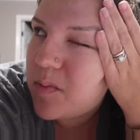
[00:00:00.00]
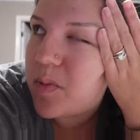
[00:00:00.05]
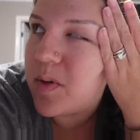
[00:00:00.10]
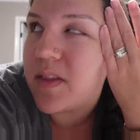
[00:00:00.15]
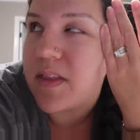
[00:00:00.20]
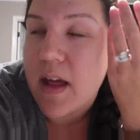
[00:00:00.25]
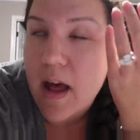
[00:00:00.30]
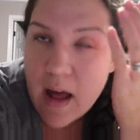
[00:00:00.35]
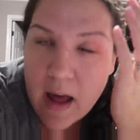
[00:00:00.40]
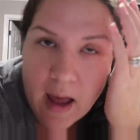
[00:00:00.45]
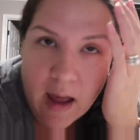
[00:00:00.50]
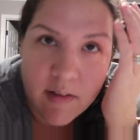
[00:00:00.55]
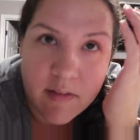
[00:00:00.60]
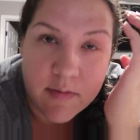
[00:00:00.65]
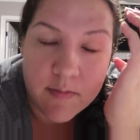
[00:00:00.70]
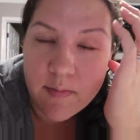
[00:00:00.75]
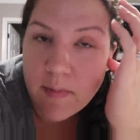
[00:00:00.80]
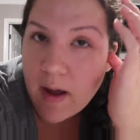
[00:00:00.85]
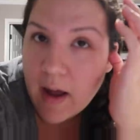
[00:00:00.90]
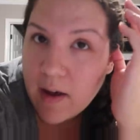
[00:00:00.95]
But that
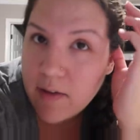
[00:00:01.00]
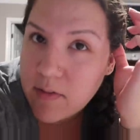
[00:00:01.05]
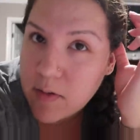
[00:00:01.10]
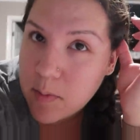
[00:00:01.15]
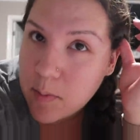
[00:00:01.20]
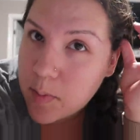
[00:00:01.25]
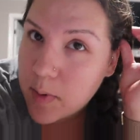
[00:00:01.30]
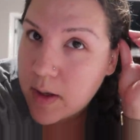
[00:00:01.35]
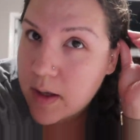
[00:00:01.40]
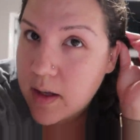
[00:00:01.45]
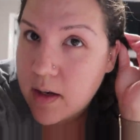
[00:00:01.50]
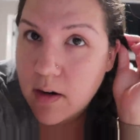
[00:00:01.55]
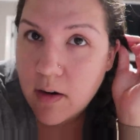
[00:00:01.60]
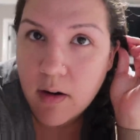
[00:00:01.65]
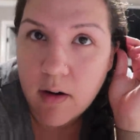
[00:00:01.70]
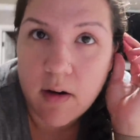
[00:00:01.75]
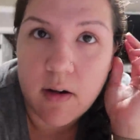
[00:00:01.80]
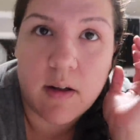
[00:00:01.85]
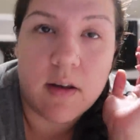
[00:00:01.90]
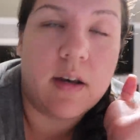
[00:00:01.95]
I haven't been
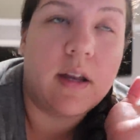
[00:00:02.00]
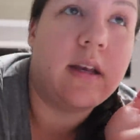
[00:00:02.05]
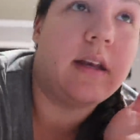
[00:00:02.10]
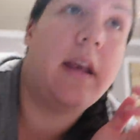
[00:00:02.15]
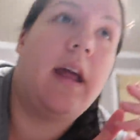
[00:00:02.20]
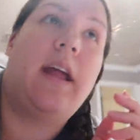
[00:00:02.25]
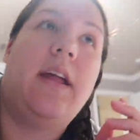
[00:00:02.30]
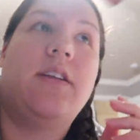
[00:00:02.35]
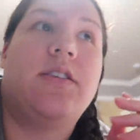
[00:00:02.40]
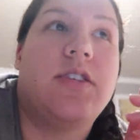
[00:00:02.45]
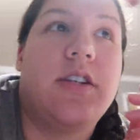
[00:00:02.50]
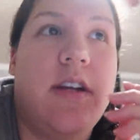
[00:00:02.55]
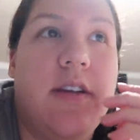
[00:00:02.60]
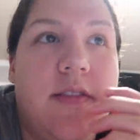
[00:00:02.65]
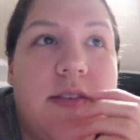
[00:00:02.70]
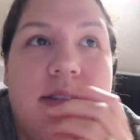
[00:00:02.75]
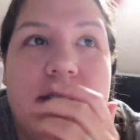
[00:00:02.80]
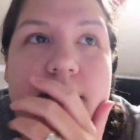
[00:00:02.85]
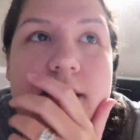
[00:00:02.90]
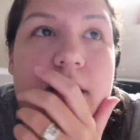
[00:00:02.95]
on night
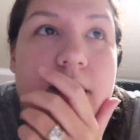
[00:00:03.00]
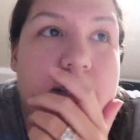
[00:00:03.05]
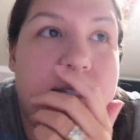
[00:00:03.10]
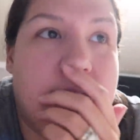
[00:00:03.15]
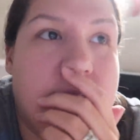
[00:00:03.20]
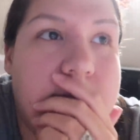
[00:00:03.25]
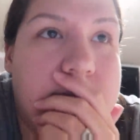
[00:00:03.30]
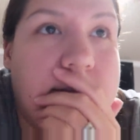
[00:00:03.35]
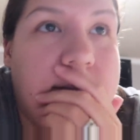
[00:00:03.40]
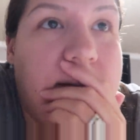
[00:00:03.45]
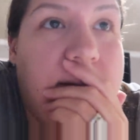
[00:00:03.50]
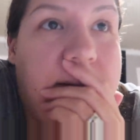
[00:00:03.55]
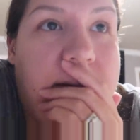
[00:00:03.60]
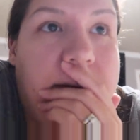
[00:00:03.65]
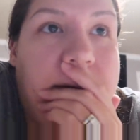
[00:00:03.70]
shift since